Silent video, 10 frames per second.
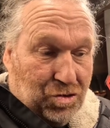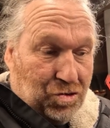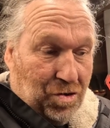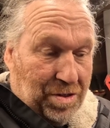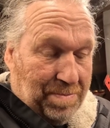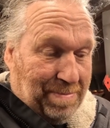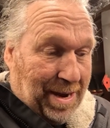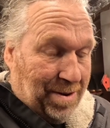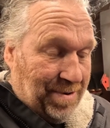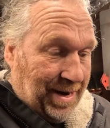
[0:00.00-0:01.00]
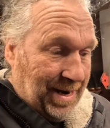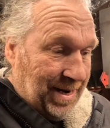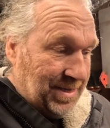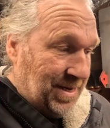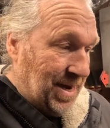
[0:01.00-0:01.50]
try the power
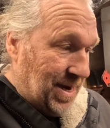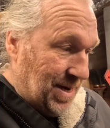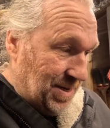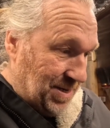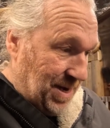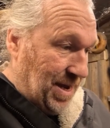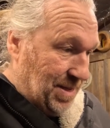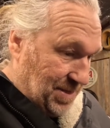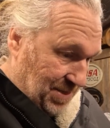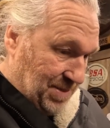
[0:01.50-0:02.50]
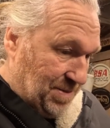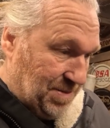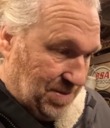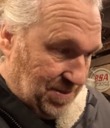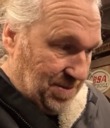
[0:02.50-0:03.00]
regulator and get
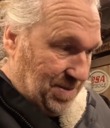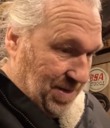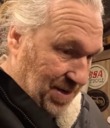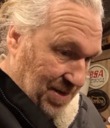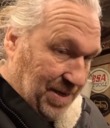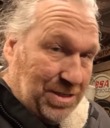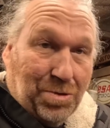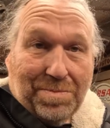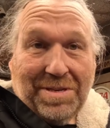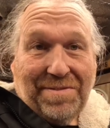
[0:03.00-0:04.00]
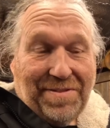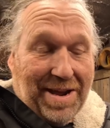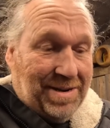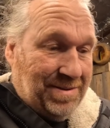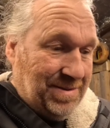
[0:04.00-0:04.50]
it linked up to the
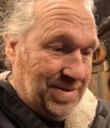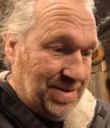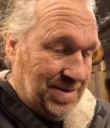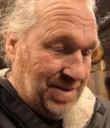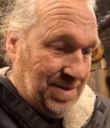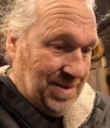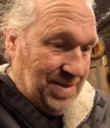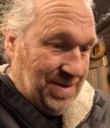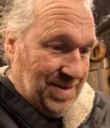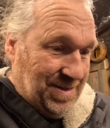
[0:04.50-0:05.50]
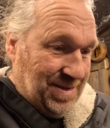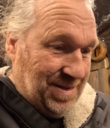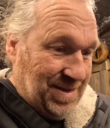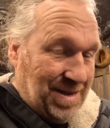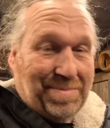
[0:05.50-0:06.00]
fan.
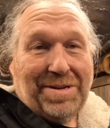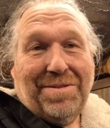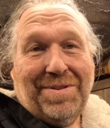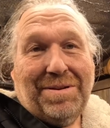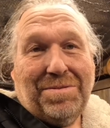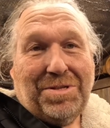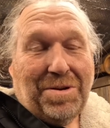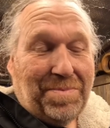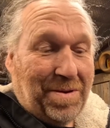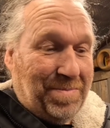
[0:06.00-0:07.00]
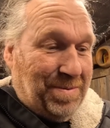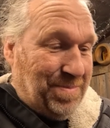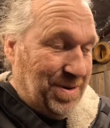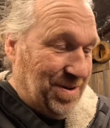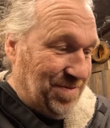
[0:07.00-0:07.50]
And that'd be another little job that I've been
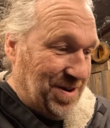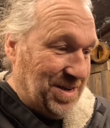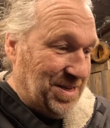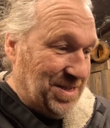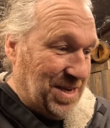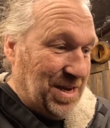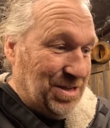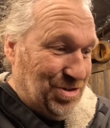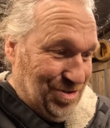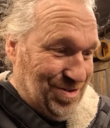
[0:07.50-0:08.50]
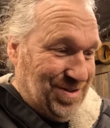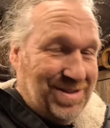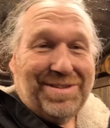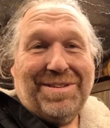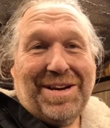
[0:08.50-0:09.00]
putting off for ages done.
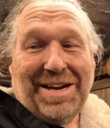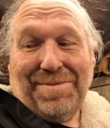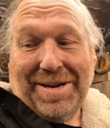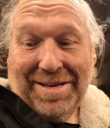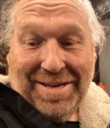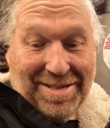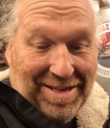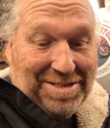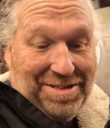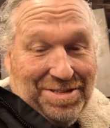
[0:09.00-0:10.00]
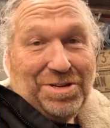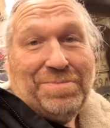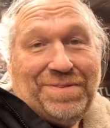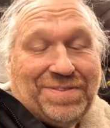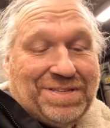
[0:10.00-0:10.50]
Anyway, that's going to do
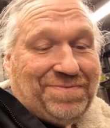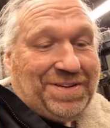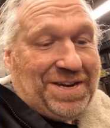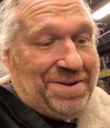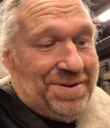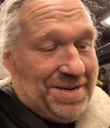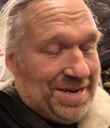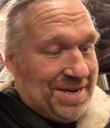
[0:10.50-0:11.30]
me for this video.